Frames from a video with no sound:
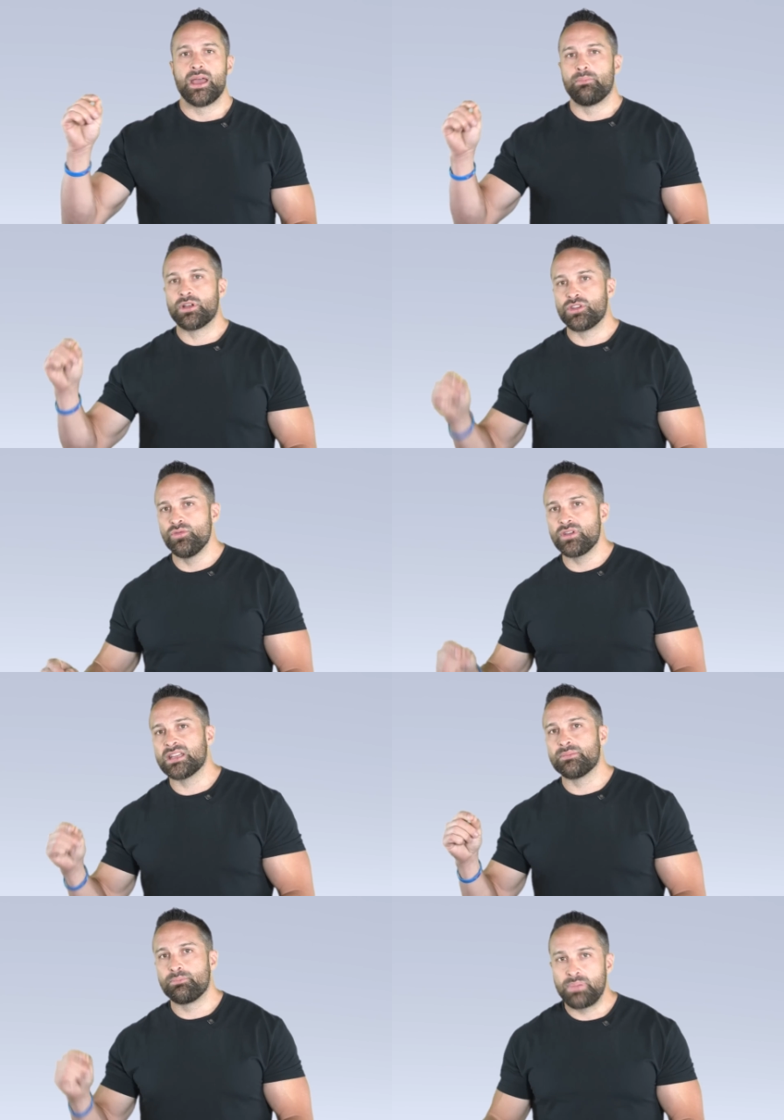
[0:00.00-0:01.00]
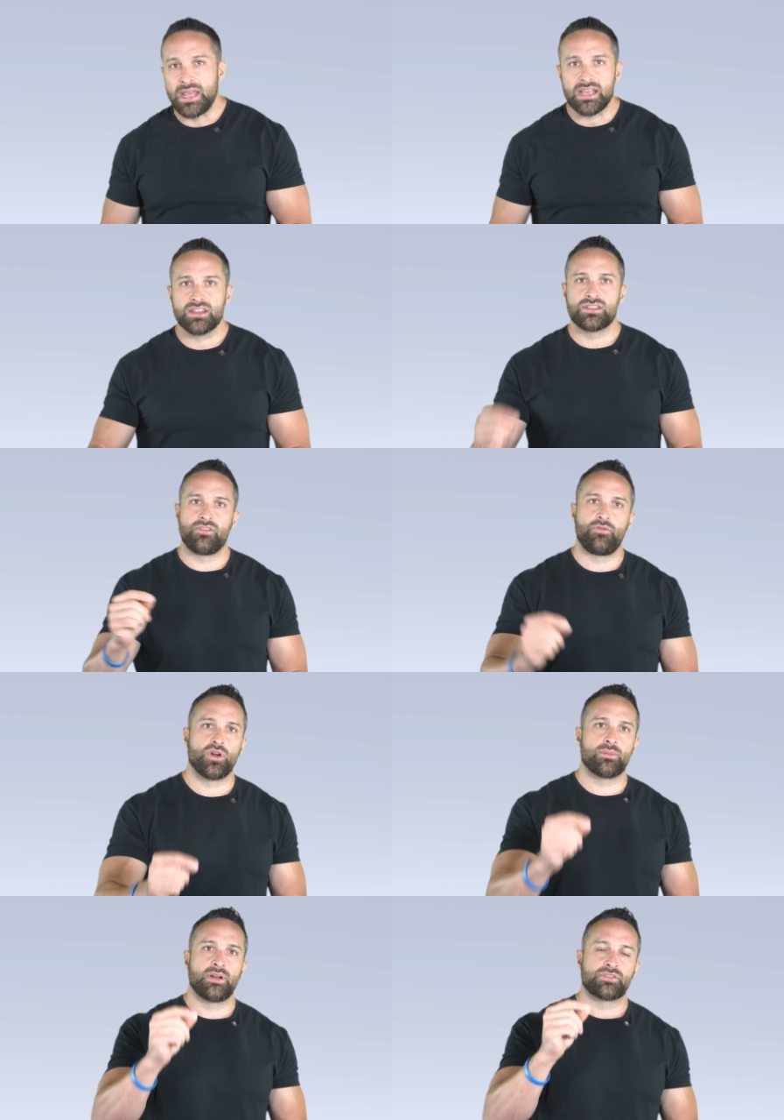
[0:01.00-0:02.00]
but you can pick the
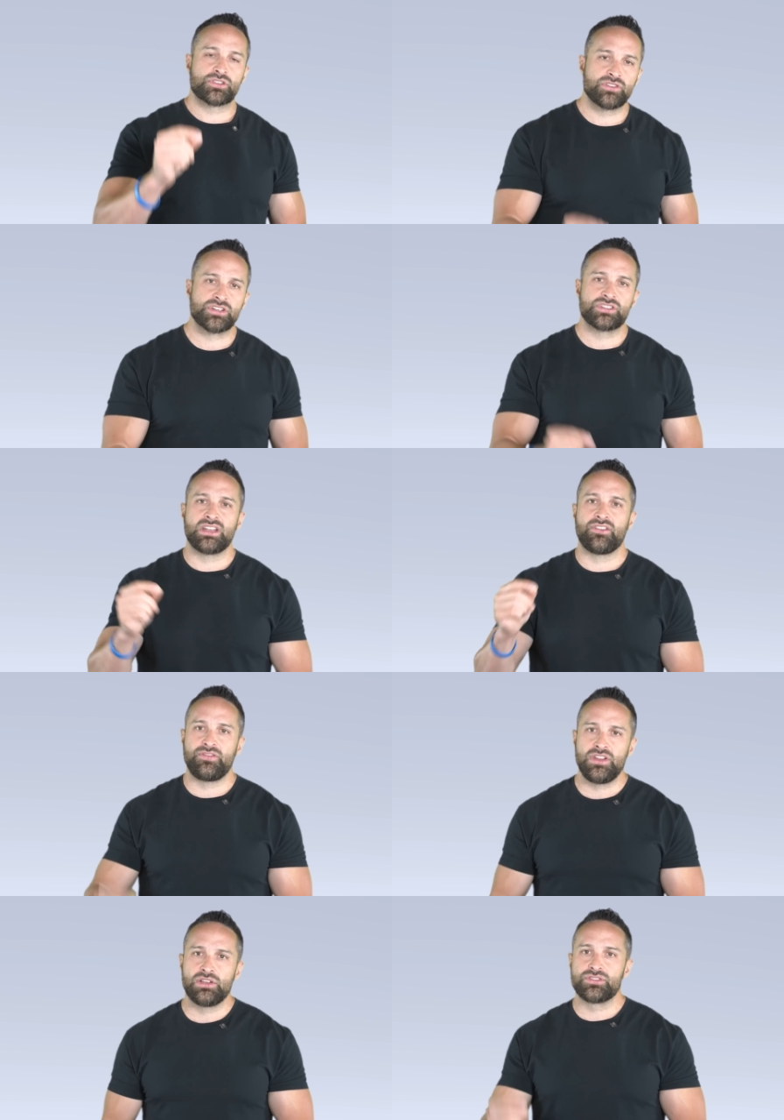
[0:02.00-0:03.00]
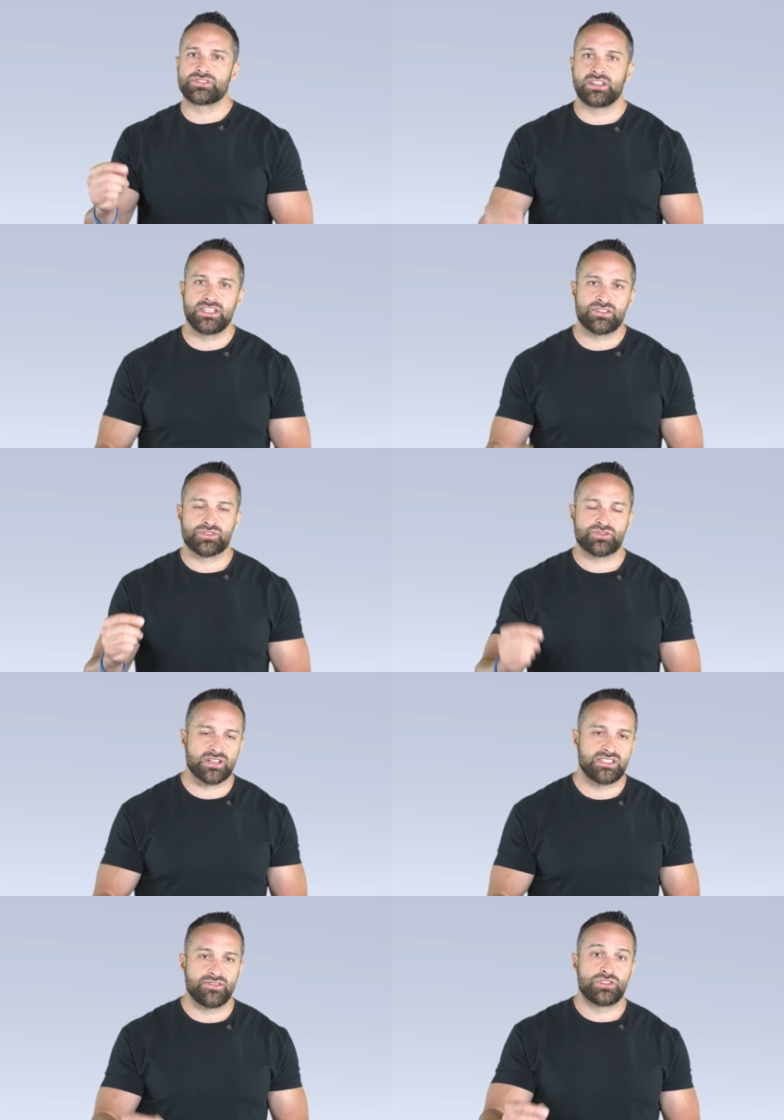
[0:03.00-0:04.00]
form of restriction that feels the least
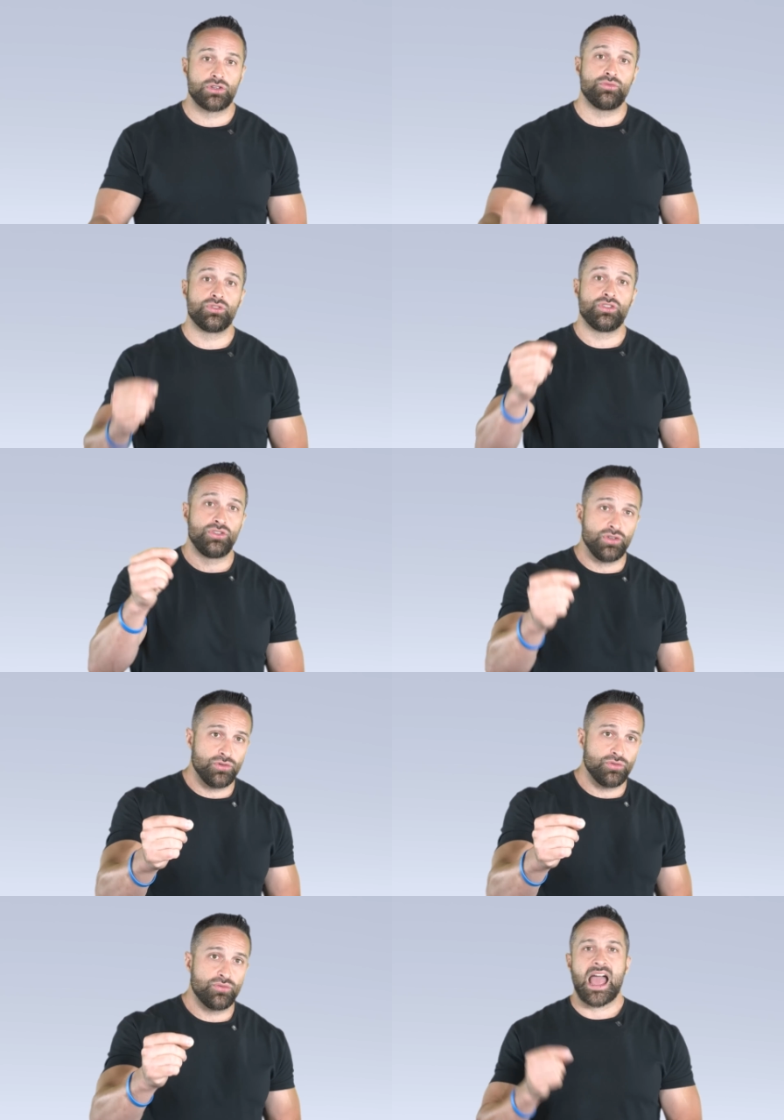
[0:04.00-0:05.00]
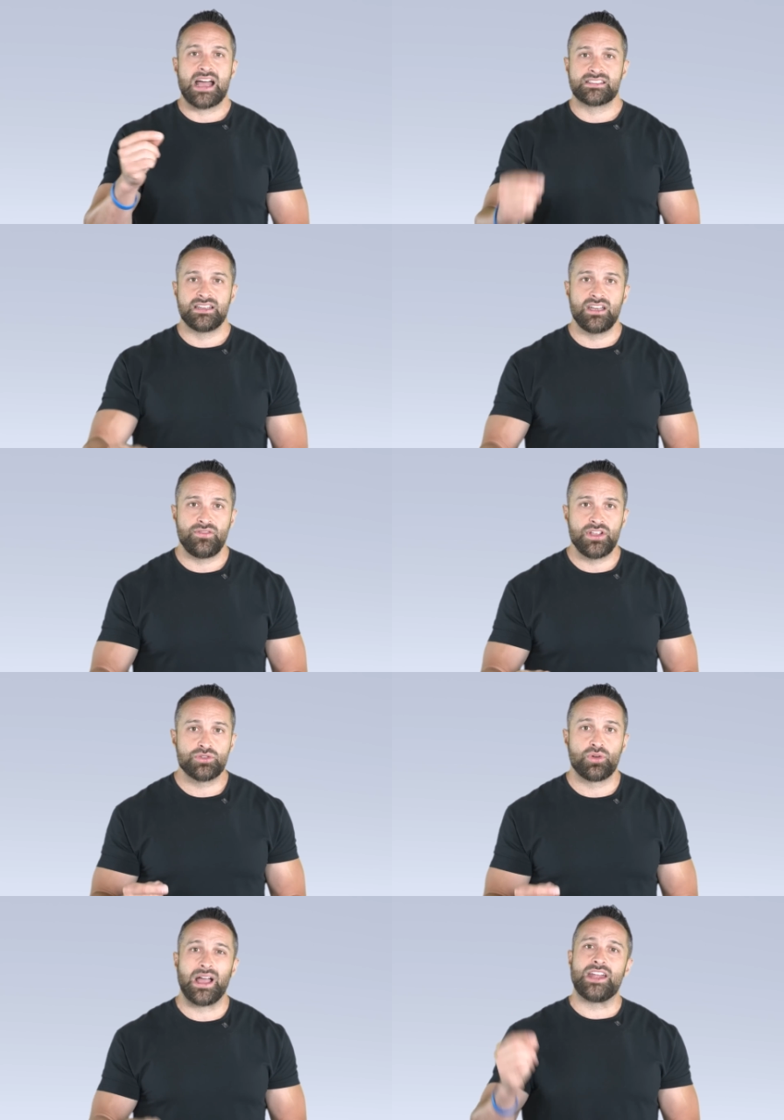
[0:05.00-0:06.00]
restrictive to you as an
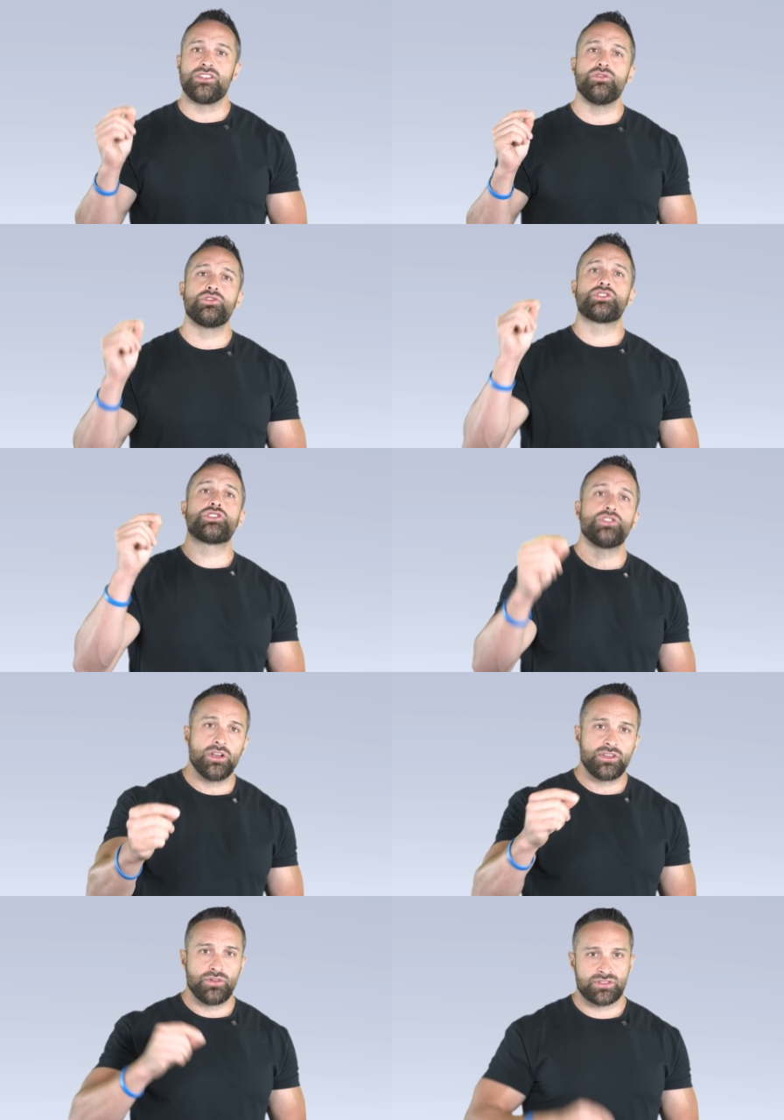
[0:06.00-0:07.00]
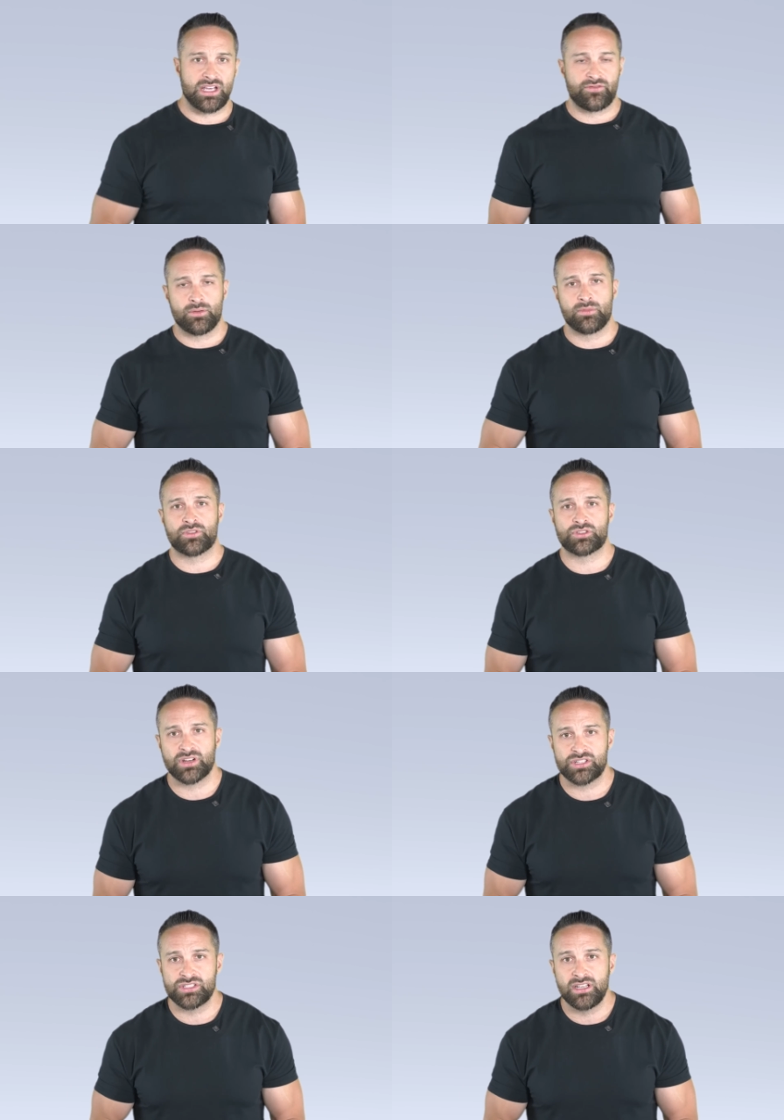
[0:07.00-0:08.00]
individual, and you should use that form of
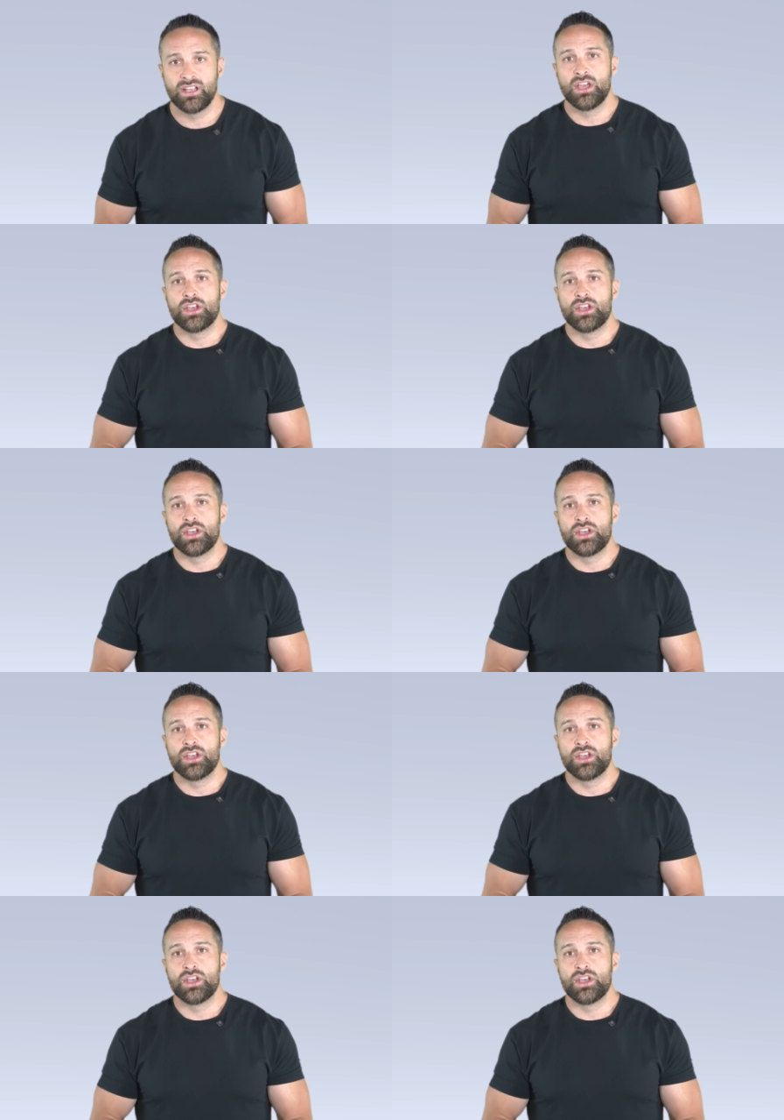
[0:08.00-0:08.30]
restriction.